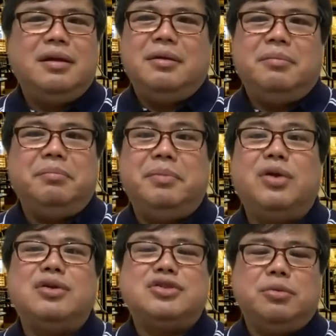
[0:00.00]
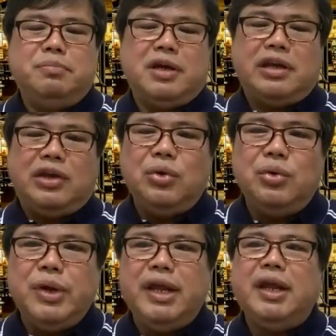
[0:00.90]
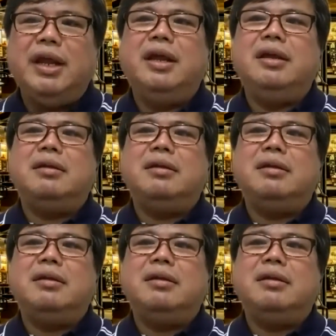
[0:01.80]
because of the curing,